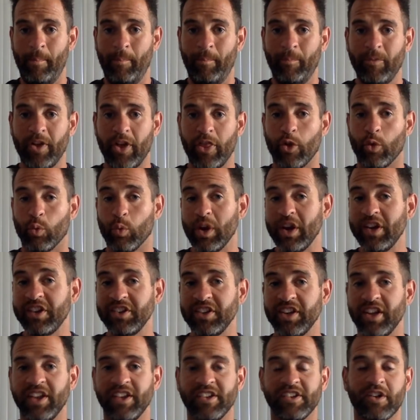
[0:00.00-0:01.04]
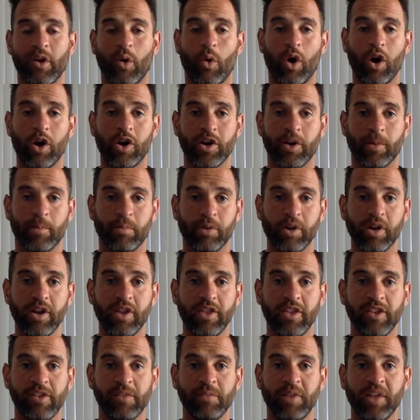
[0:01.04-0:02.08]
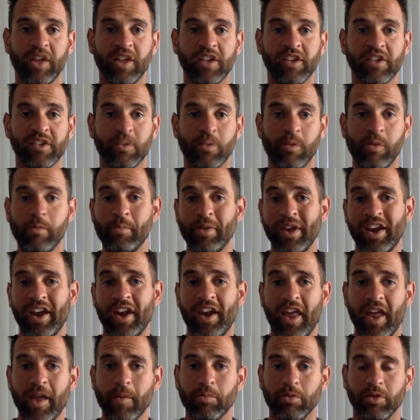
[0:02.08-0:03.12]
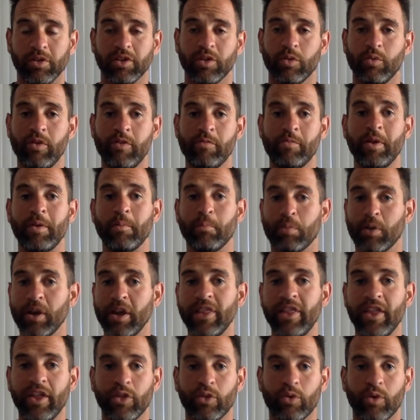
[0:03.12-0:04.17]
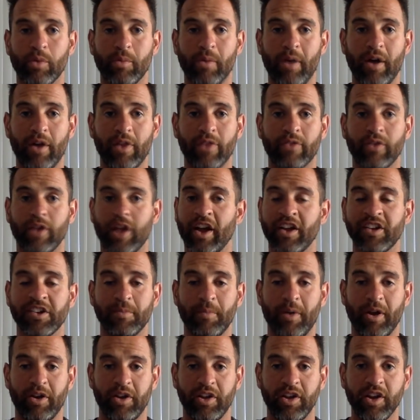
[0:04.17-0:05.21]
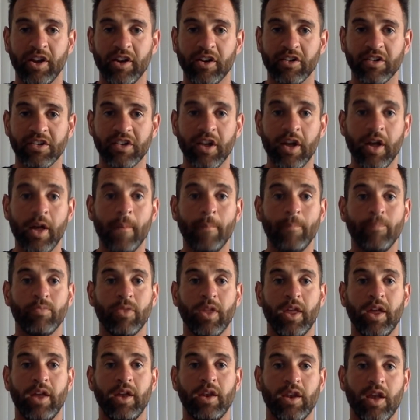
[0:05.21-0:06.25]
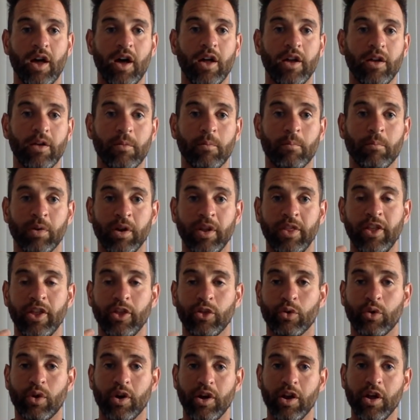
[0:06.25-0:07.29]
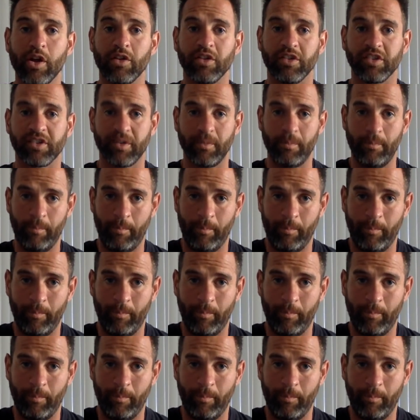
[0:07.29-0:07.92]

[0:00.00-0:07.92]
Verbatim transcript: and the reason it is so hard to breathe is because we've been enabled. We've been breathing through our mouth for X amount of years and not breathing through our nose.